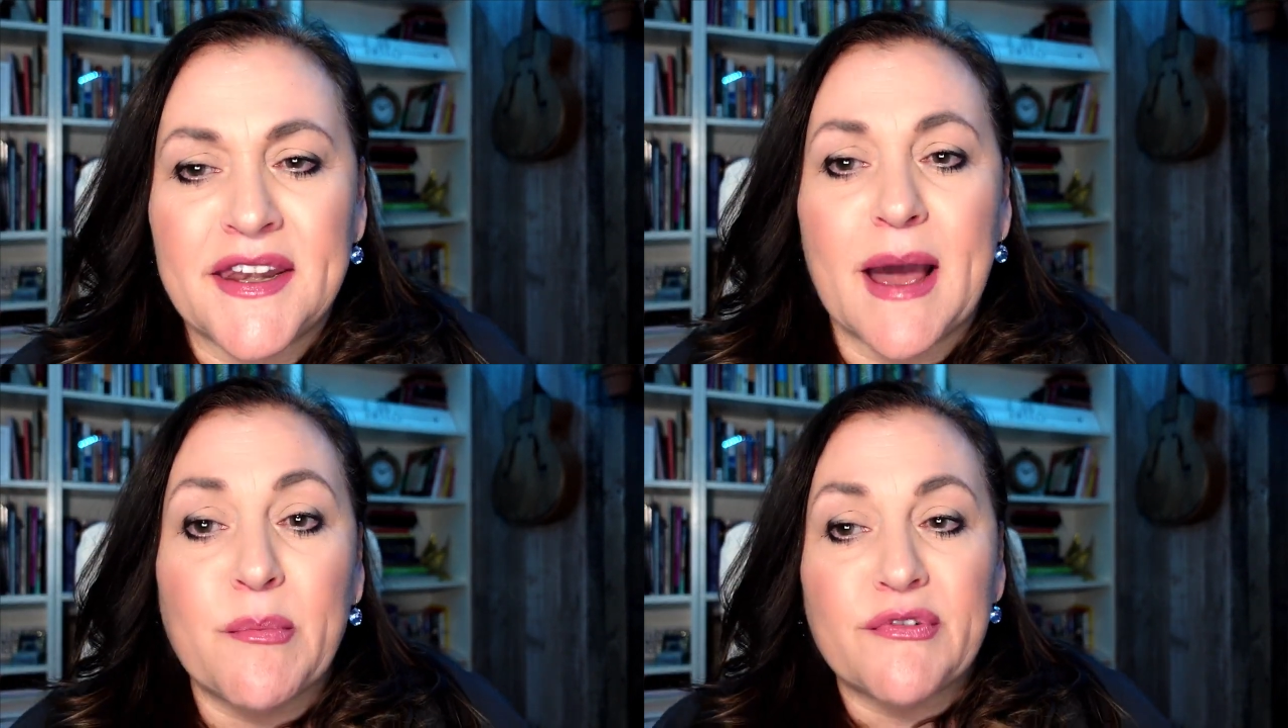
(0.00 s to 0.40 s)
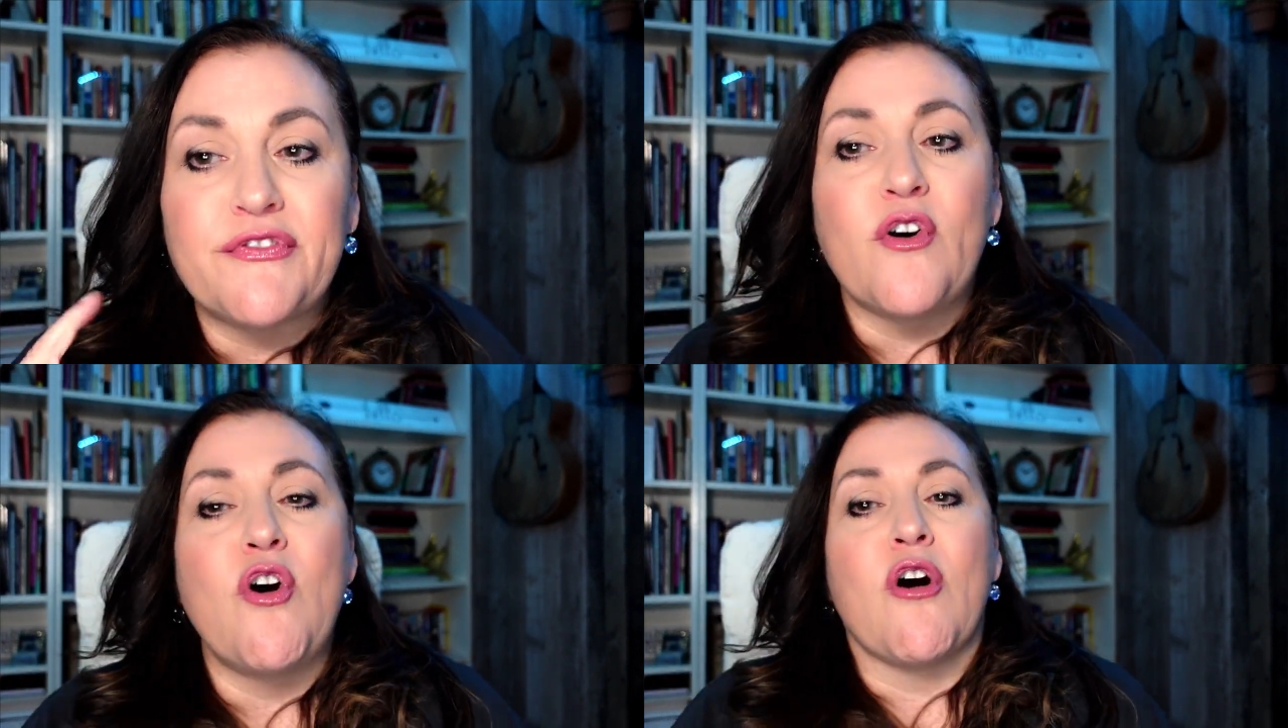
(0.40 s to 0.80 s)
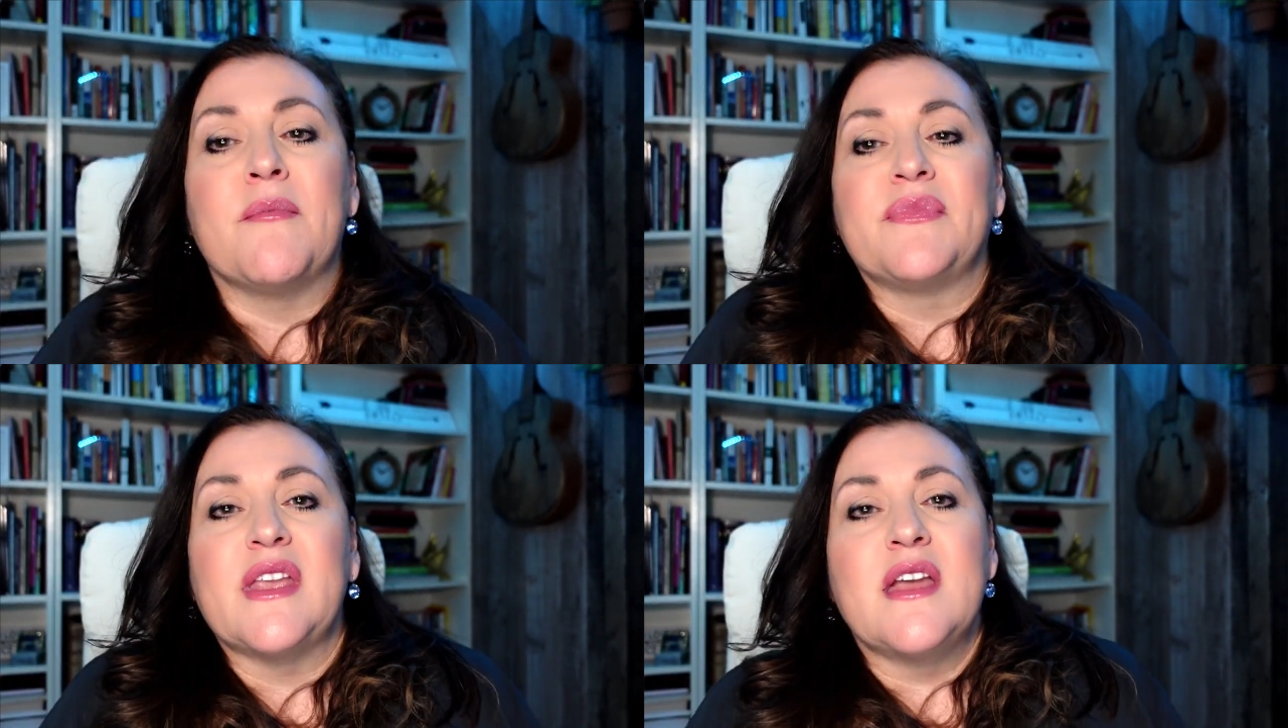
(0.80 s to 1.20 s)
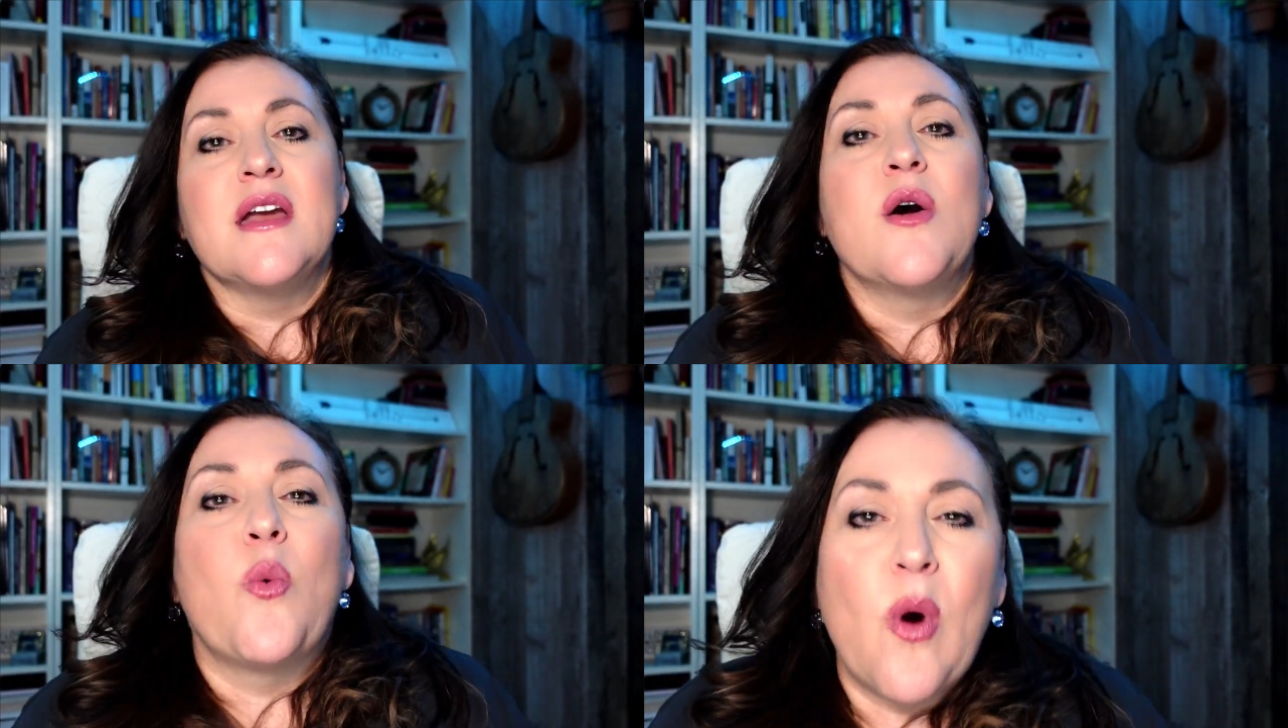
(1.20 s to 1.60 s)
Number four,
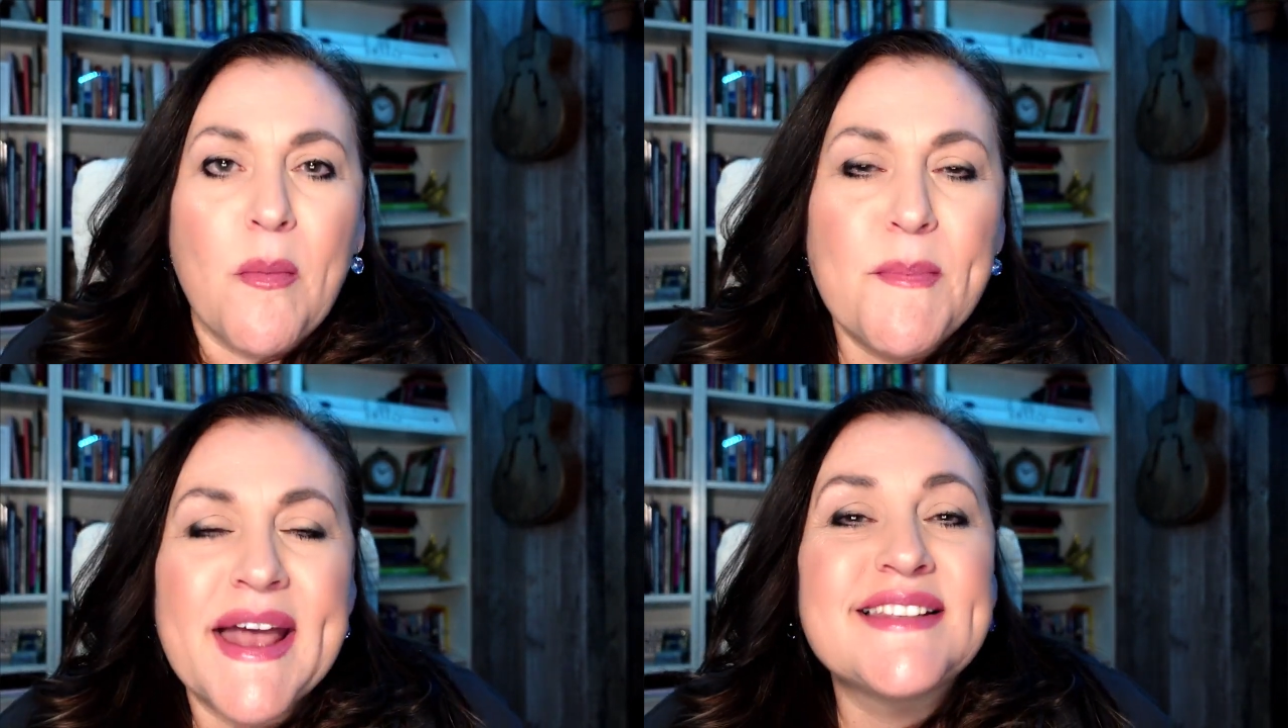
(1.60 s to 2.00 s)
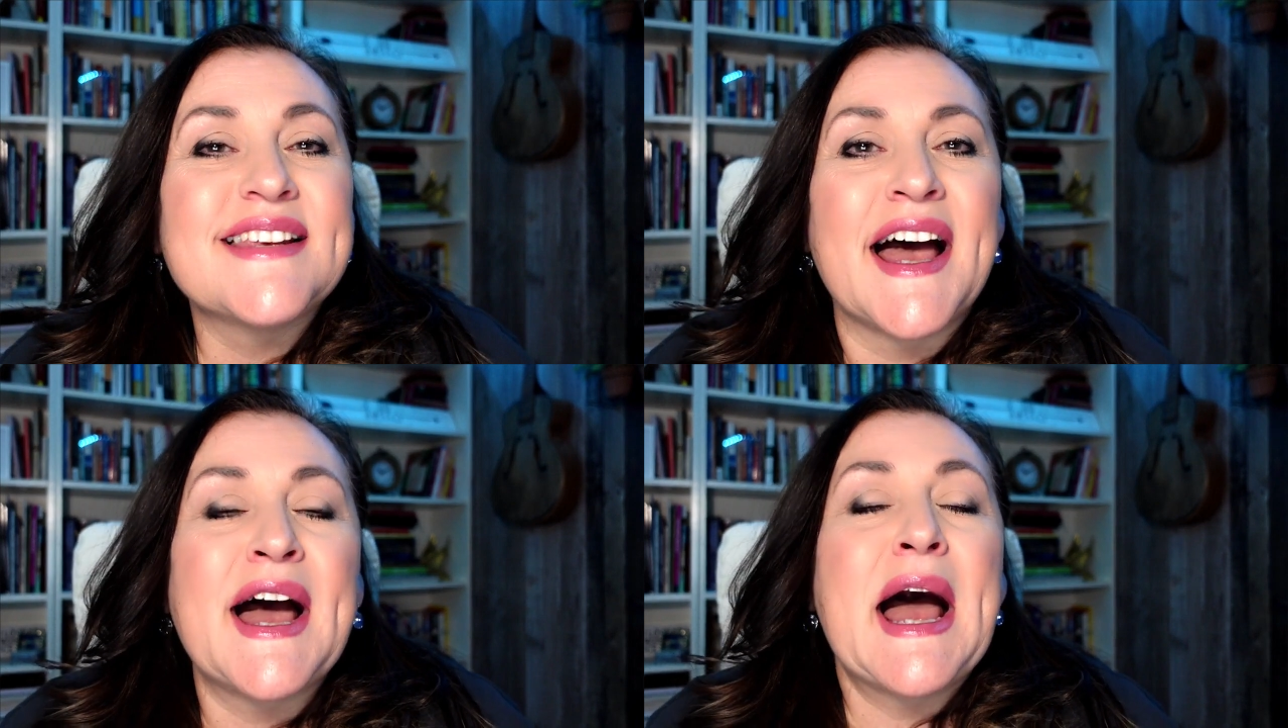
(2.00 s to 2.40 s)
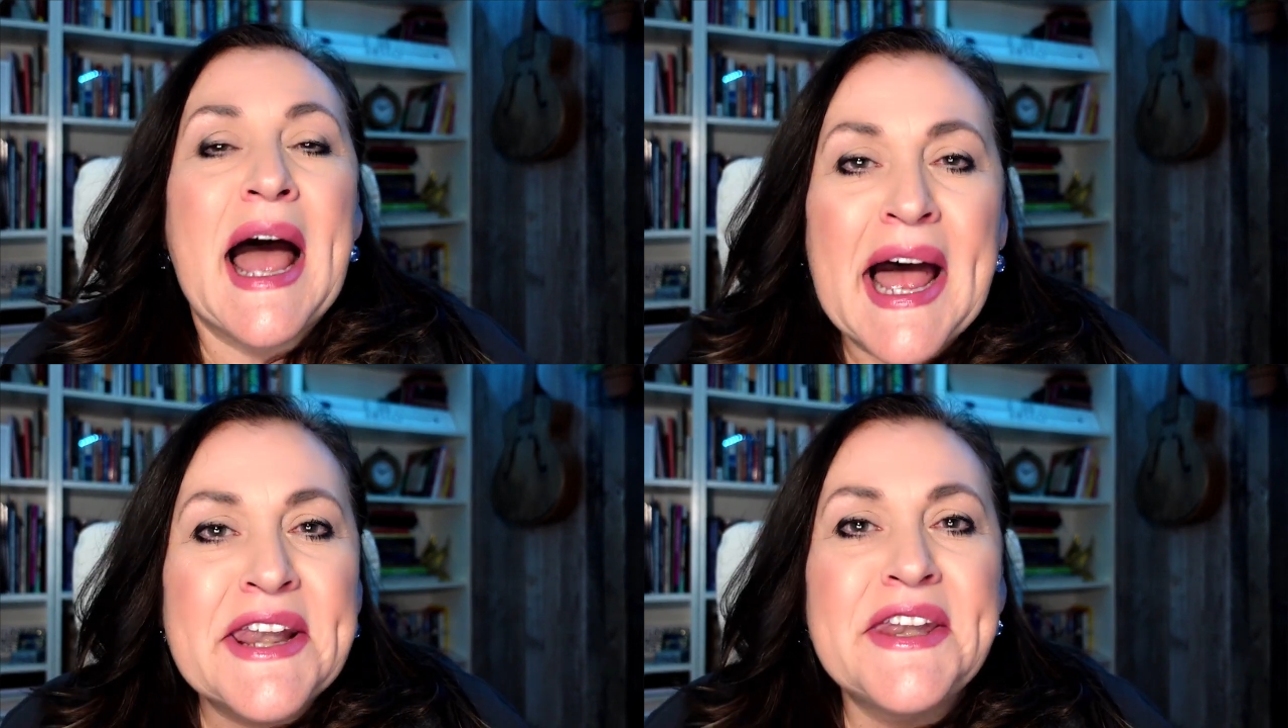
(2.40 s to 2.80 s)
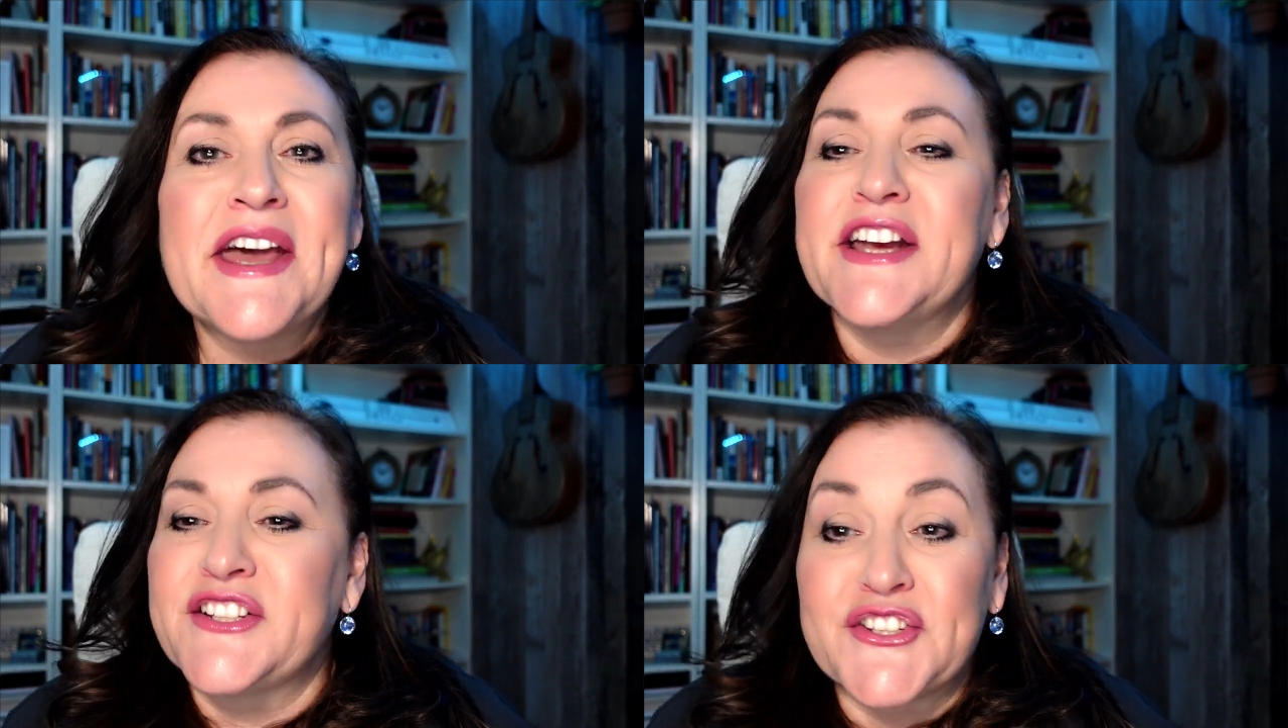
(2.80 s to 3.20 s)
wombats are
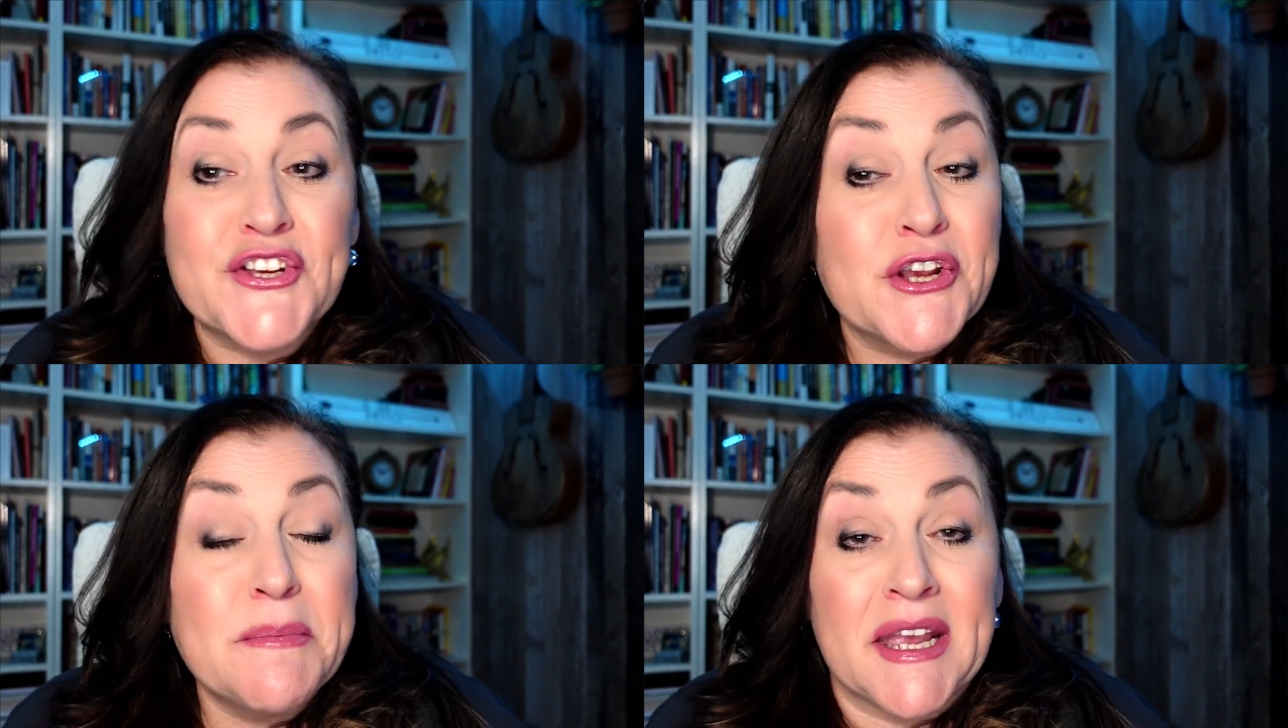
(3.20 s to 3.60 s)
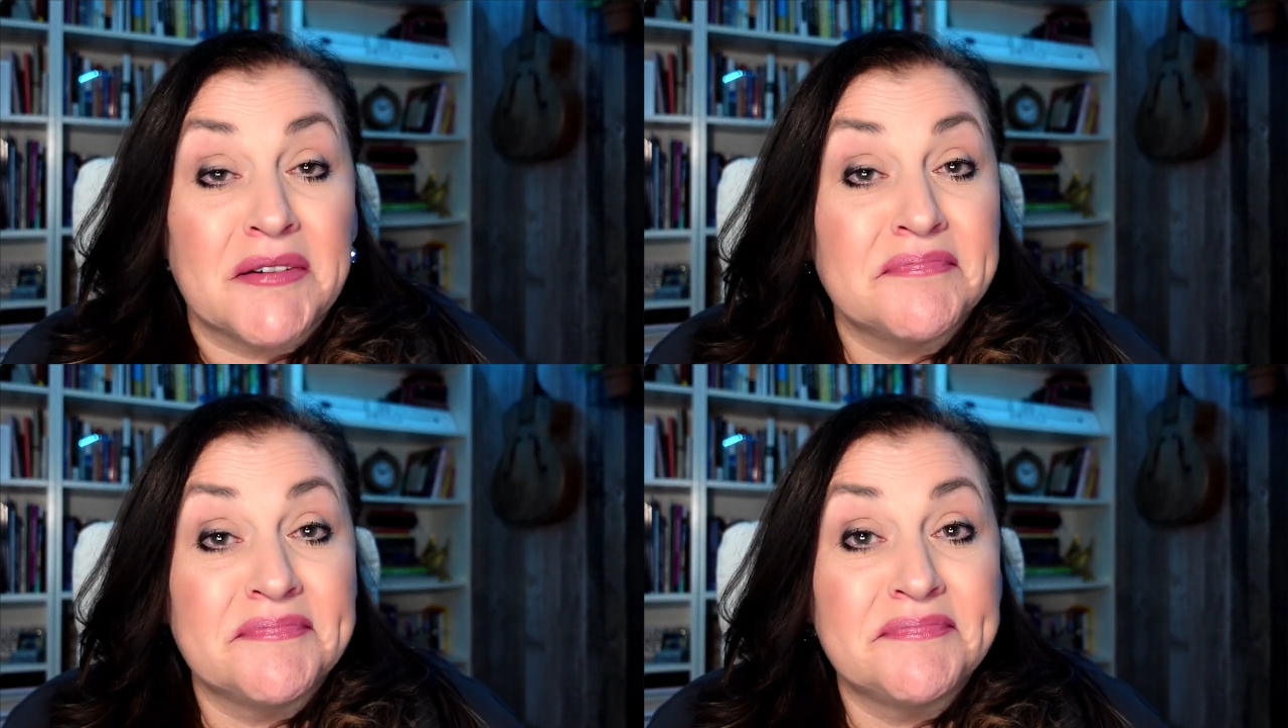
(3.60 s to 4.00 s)
unassuming.